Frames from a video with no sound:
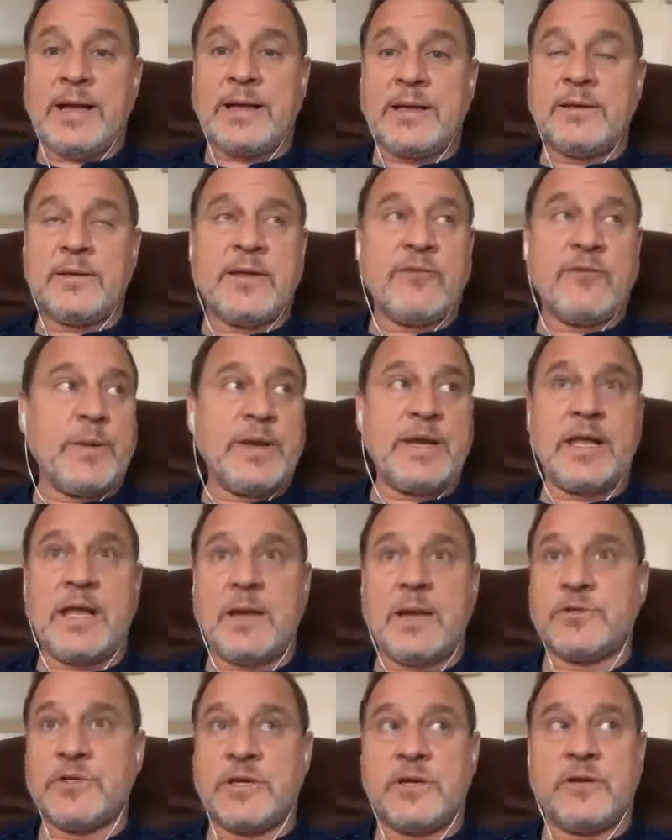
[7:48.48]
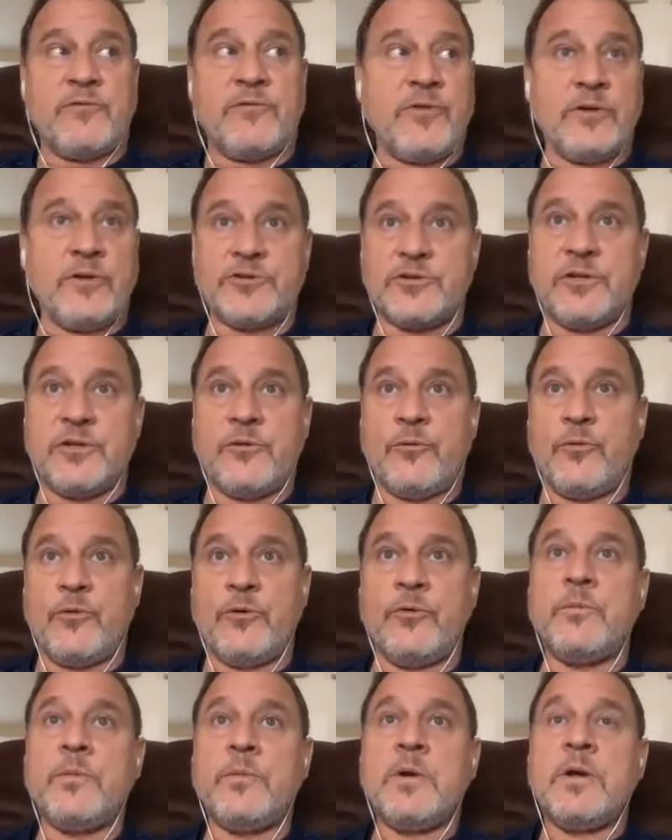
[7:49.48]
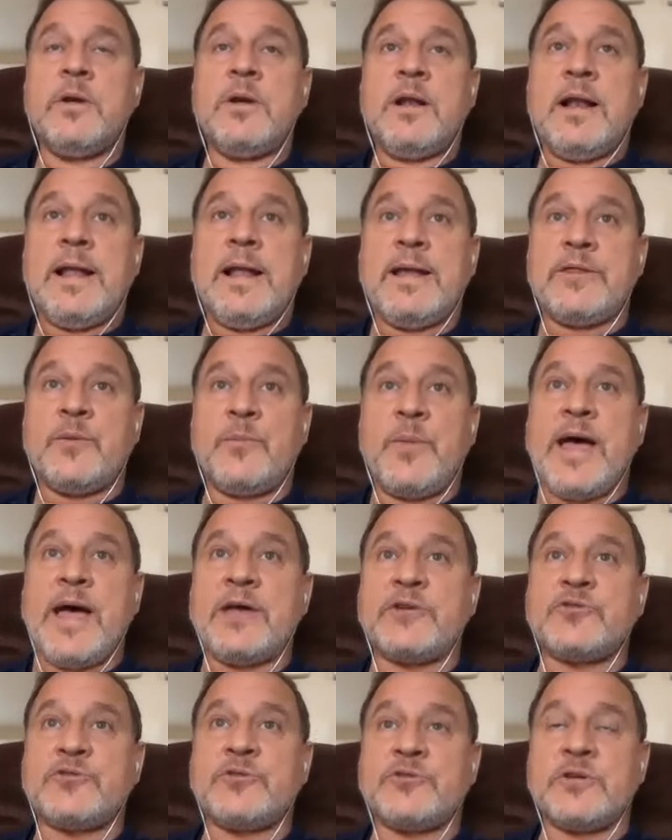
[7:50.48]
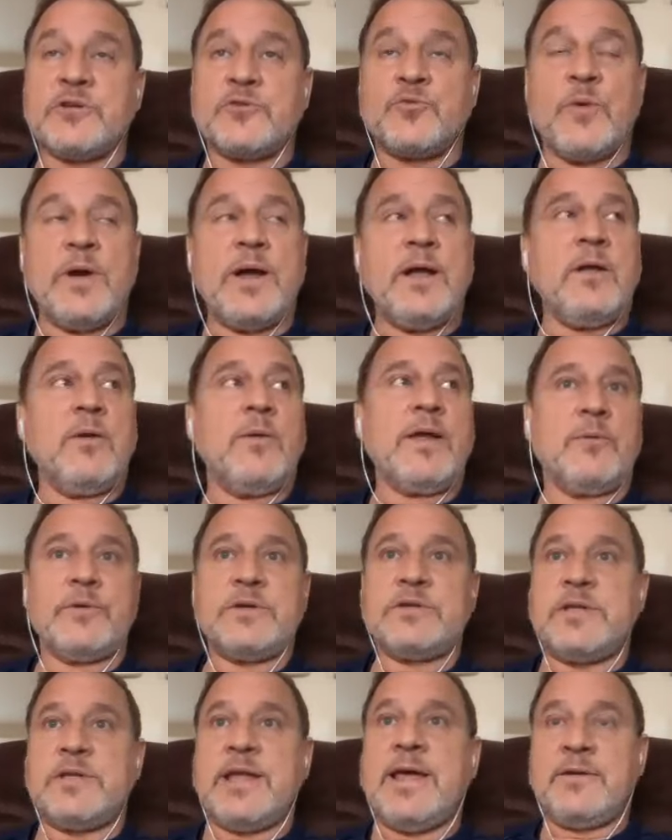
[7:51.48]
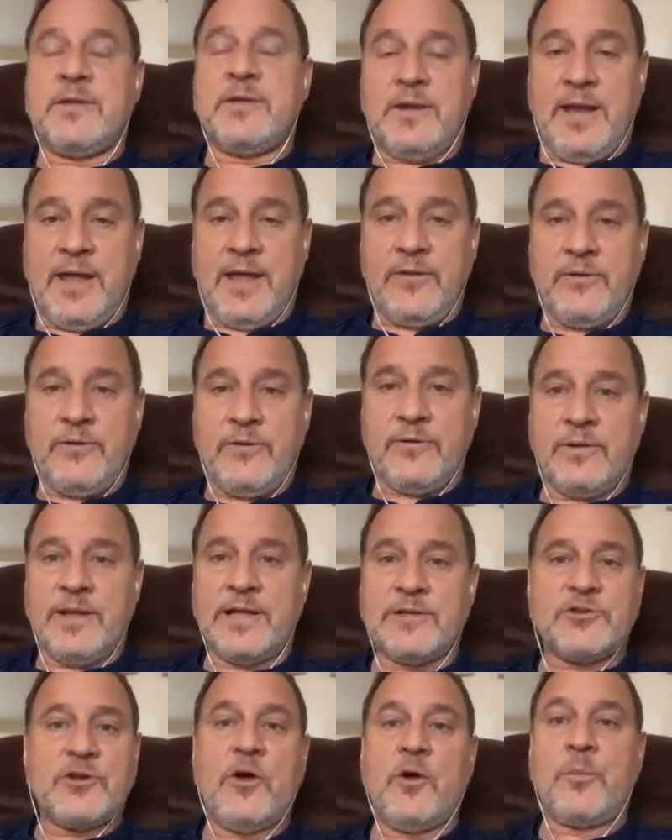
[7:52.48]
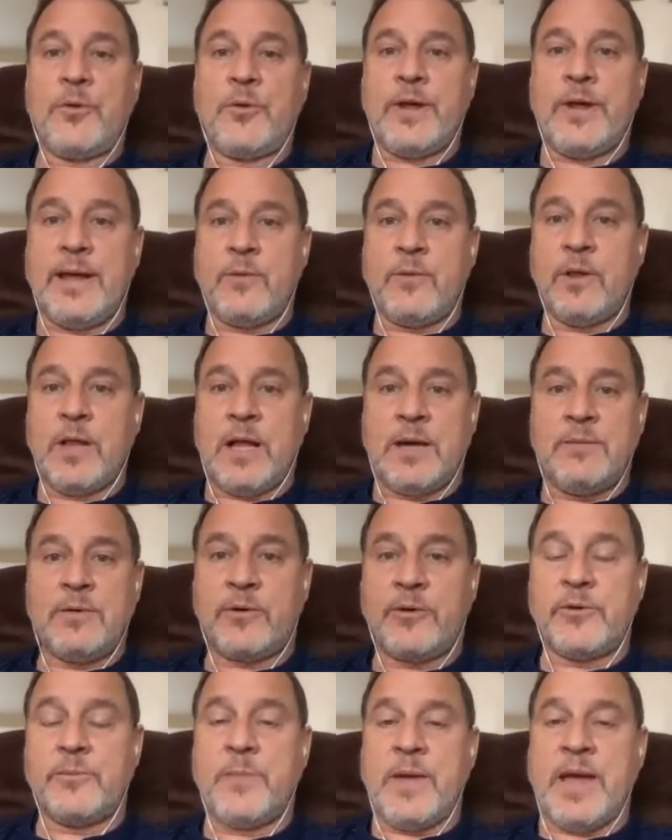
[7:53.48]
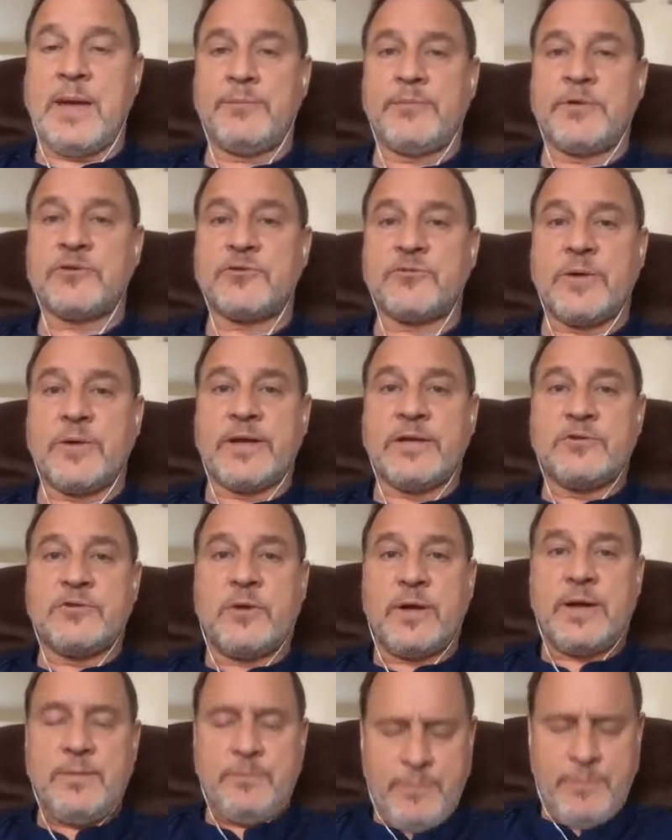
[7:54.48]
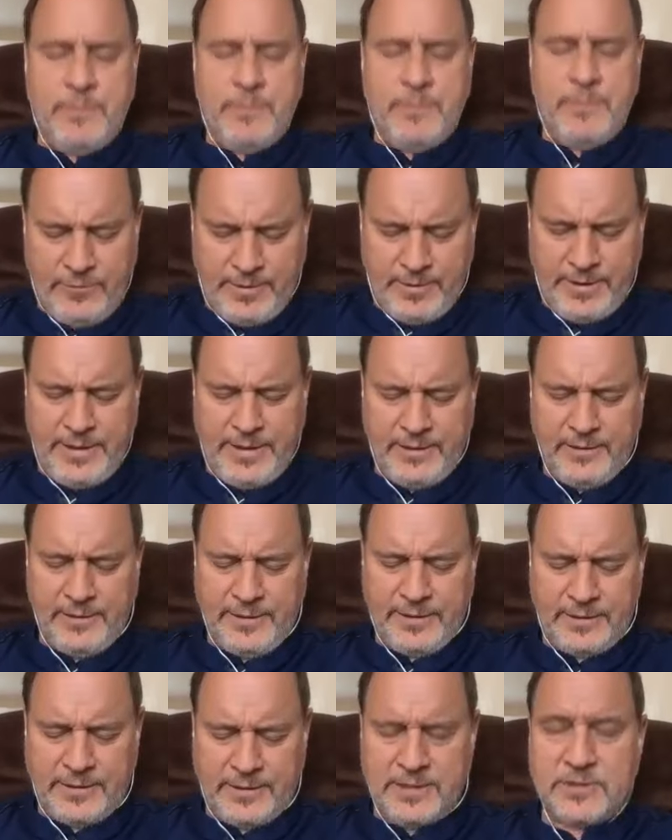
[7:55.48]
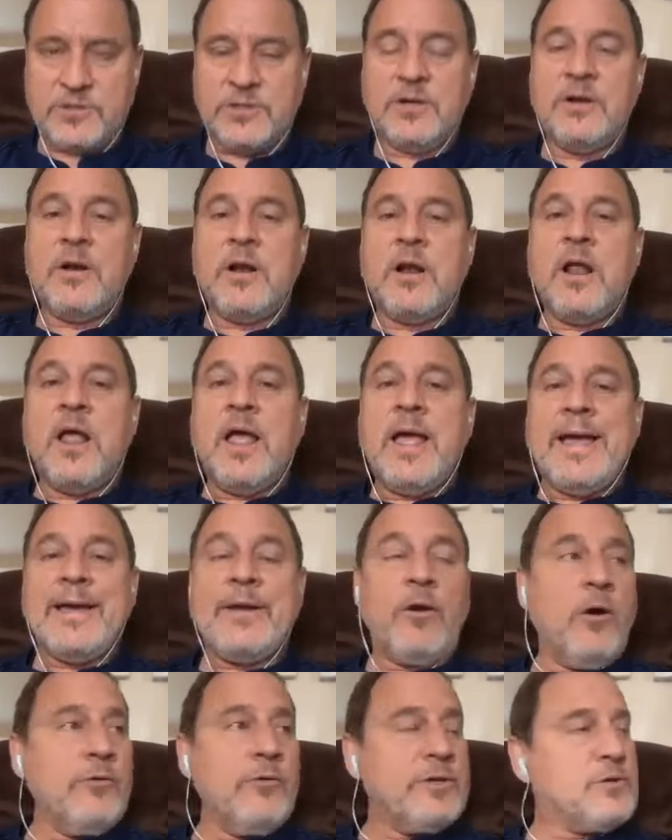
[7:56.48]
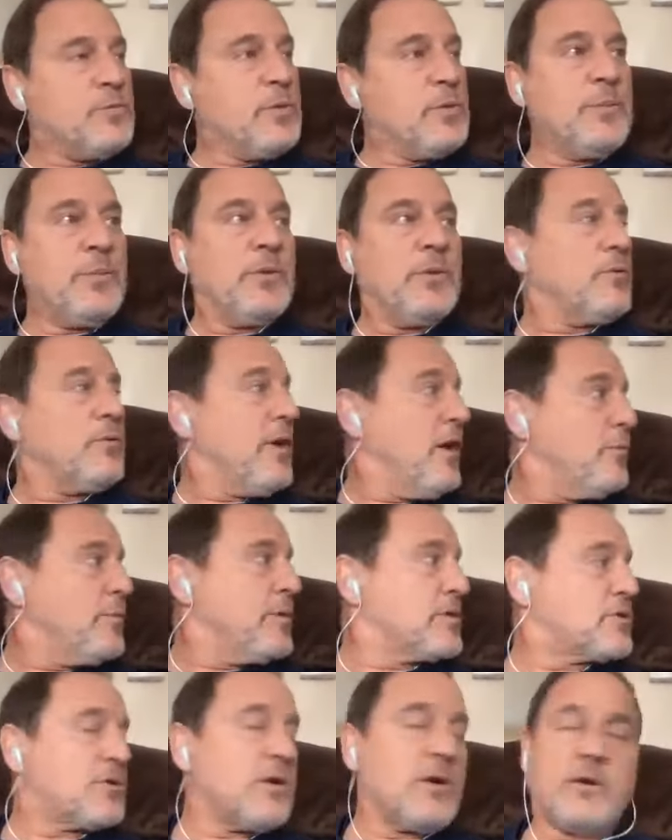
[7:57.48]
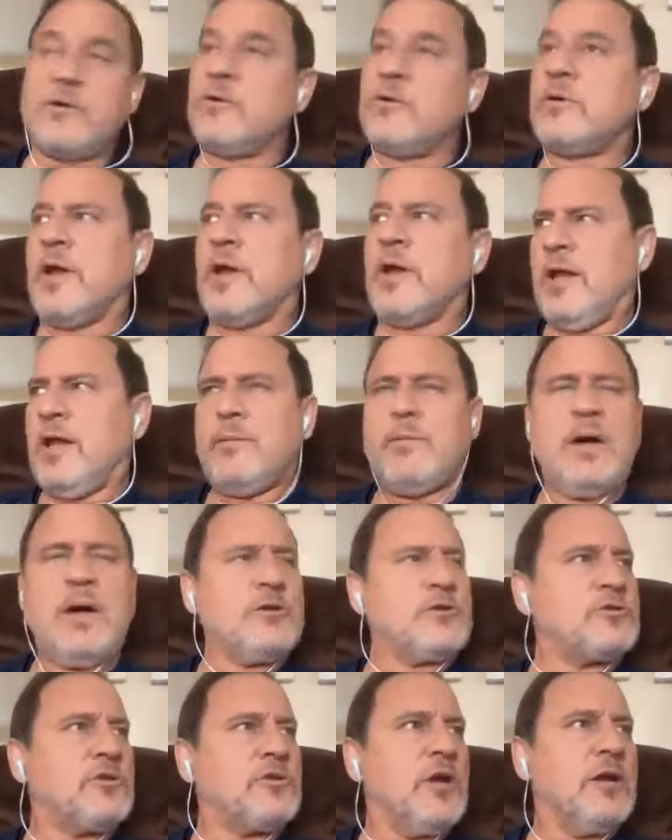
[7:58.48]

back and everybody comes in and fills in the room. And the pastor says, Well, why don't we stand together and let's all pray? Well, I'm a good Baptist, right? So I bowed my head like this. And all these people around me start going, and I thought,